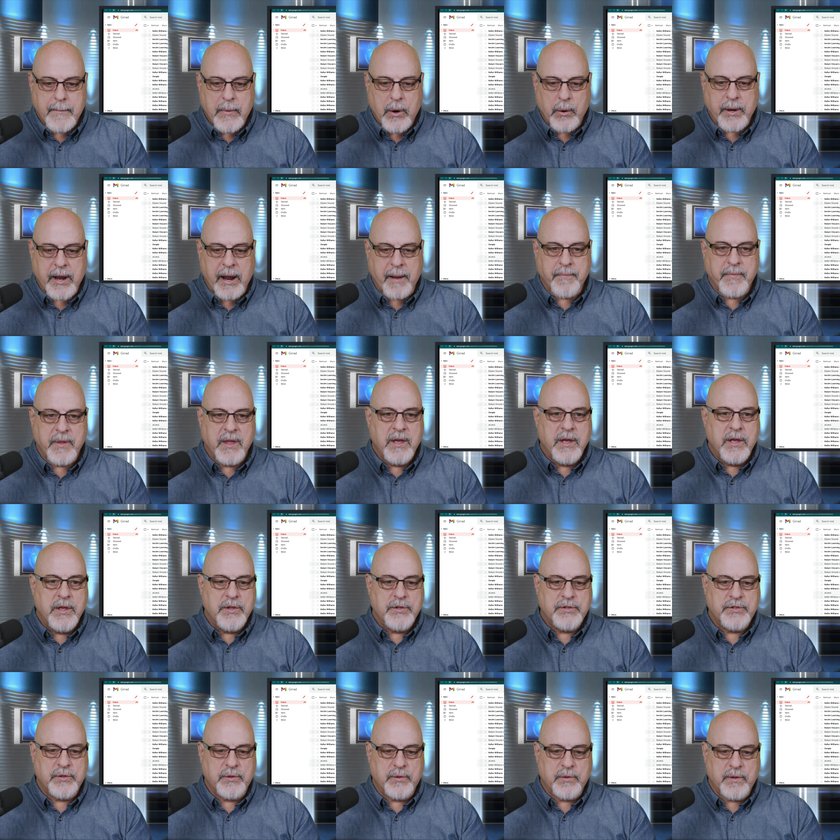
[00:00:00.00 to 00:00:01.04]
Okay,
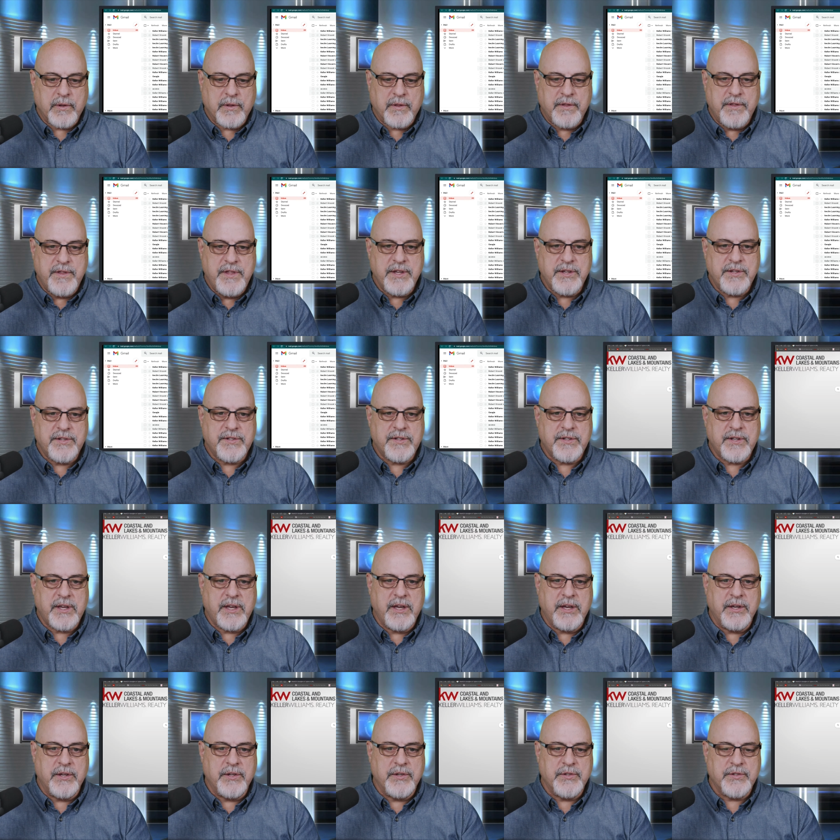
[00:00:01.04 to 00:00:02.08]
so this
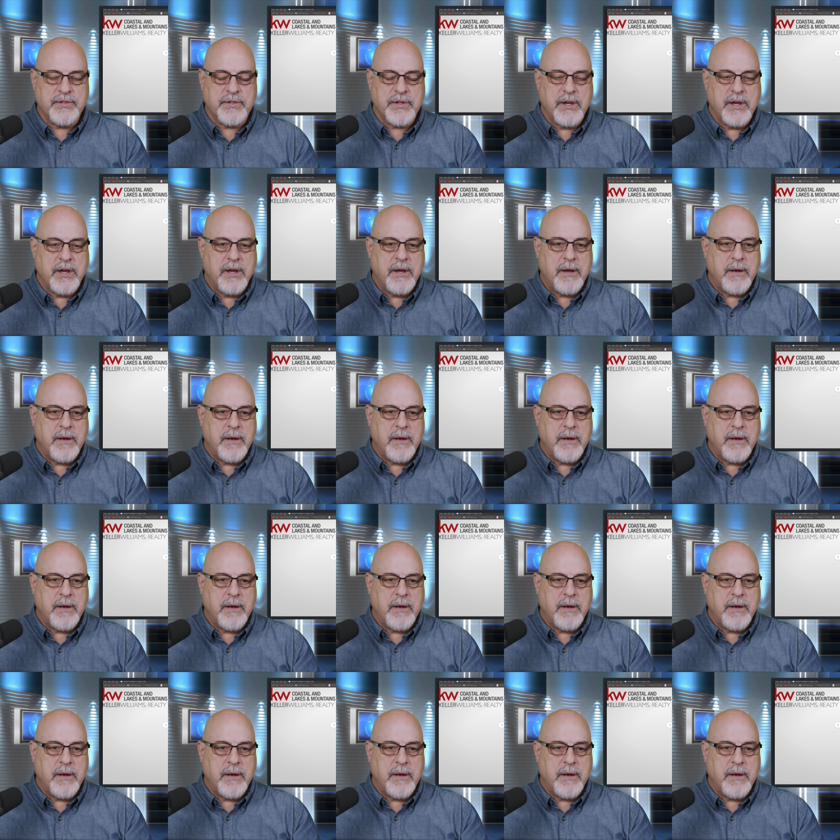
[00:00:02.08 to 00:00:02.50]
is